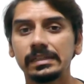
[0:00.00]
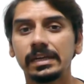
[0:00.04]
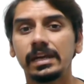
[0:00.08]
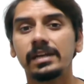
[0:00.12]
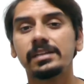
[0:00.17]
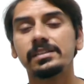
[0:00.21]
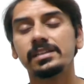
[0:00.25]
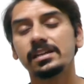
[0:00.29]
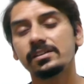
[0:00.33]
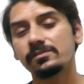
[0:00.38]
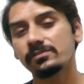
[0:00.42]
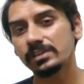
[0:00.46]

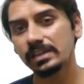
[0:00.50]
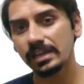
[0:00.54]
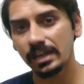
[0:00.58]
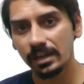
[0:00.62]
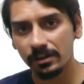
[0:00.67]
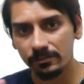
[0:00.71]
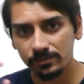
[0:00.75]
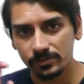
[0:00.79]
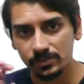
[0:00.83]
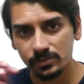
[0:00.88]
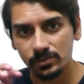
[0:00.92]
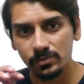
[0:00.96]
And then we
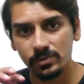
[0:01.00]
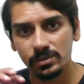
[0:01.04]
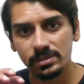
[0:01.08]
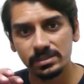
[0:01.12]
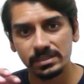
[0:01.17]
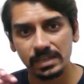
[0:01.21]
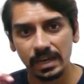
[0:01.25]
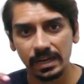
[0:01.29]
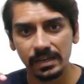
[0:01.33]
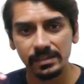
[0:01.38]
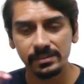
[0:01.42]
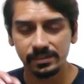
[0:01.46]
have to
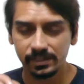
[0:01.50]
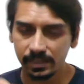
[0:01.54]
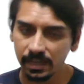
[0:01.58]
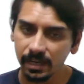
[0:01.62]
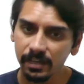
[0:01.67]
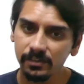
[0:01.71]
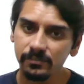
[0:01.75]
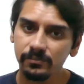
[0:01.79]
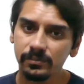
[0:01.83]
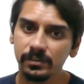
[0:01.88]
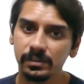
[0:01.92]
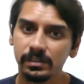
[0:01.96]
assign
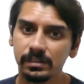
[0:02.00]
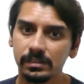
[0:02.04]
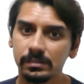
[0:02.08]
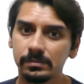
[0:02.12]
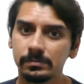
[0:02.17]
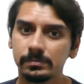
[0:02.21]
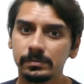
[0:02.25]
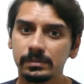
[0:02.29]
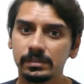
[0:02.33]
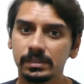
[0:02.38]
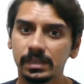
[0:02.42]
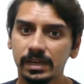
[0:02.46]
that
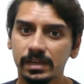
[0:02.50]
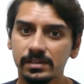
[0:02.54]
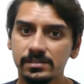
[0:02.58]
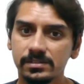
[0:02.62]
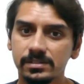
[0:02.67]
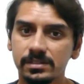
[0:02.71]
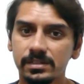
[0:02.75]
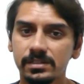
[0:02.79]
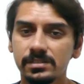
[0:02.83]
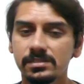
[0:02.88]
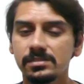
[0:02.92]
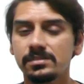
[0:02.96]
variable
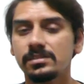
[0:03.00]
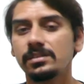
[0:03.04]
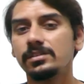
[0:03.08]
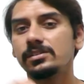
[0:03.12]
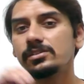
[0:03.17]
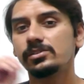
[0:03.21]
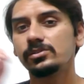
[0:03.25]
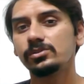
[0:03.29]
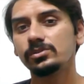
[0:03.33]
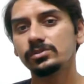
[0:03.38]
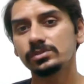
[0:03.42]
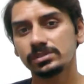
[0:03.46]
address
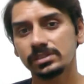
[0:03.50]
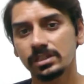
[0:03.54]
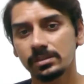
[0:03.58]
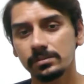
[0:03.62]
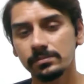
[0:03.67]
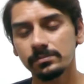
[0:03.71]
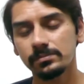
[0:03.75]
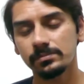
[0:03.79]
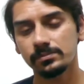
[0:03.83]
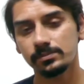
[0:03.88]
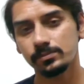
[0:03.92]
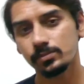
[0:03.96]
into
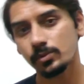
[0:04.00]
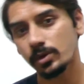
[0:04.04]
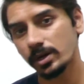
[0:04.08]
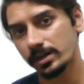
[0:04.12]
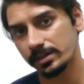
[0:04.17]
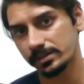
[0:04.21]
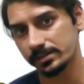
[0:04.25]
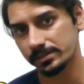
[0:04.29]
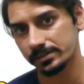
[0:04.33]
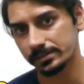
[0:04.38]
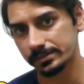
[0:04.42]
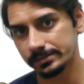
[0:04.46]
some
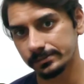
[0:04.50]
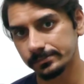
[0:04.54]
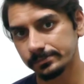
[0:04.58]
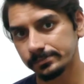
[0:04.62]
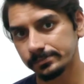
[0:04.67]
pointer.